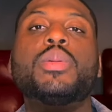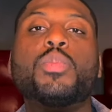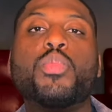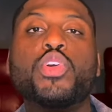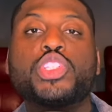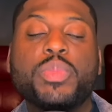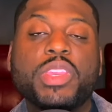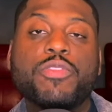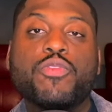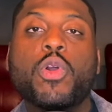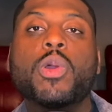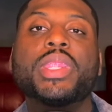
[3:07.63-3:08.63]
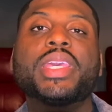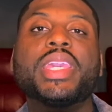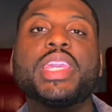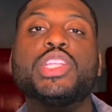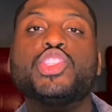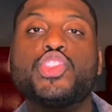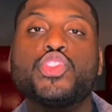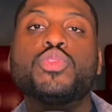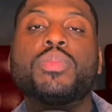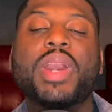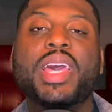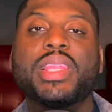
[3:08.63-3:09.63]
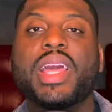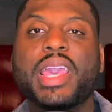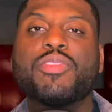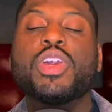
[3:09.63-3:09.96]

push me forward into my life.